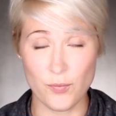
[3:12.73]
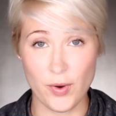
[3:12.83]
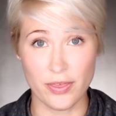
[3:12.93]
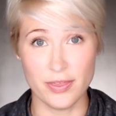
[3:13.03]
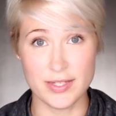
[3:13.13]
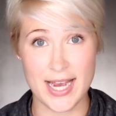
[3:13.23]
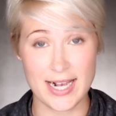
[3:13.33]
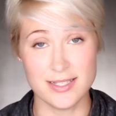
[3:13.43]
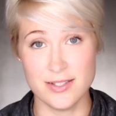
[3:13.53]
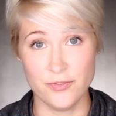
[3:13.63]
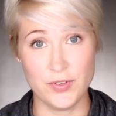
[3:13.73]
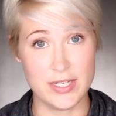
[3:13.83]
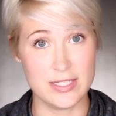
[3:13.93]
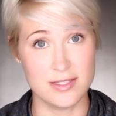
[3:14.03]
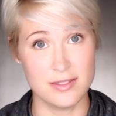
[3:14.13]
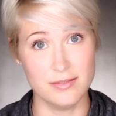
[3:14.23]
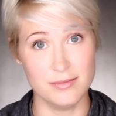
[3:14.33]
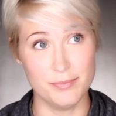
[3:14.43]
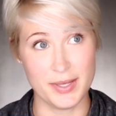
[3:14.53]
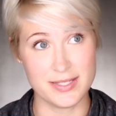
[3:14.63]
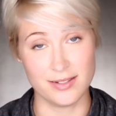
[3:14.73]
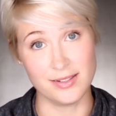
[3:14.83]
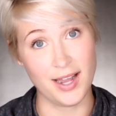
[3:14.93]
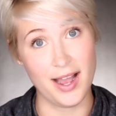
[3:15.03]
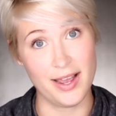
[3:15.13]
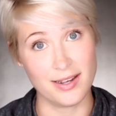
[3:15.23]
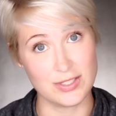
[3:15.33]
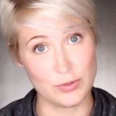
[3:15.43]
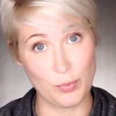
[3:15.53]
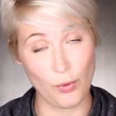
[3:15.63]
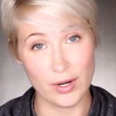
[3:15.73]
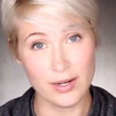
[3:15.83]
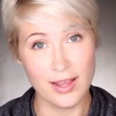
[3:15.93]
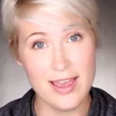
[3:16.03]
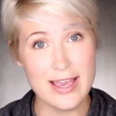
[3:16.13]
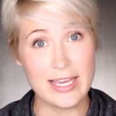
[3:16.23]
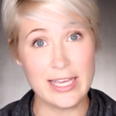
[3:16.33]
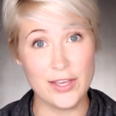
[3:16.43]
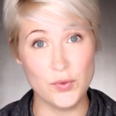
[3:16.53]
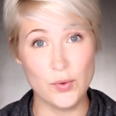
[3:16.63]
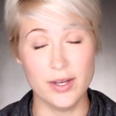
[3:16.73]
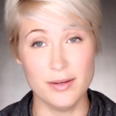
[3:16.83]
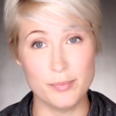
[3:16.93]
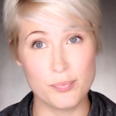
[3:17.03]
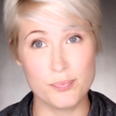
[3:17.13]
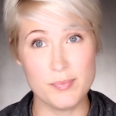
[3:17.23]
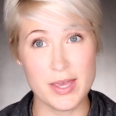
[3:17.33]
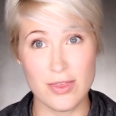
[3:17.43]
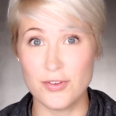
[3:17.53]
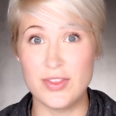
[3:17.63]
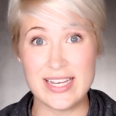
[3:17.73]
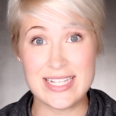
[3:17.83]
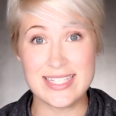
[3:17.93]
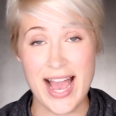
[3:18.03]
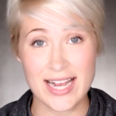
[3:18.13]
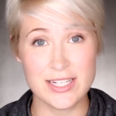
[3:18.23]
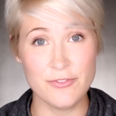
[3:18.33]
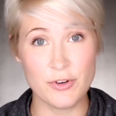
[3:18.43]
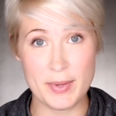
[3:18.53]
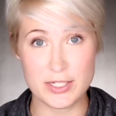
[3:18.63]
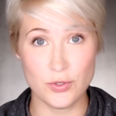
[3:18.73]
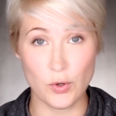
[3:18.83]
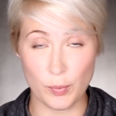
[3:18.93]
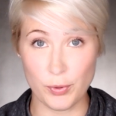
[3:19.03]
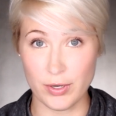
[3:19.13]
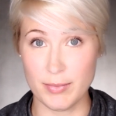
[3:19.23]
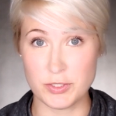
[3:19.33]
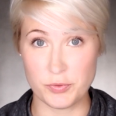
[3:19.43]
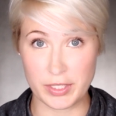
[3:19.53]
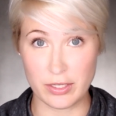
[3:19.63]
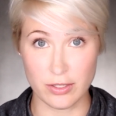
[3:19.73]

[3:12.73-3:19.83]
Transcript: with the taxes and fees based on Kayak's report can give you either the exact information or pretty much really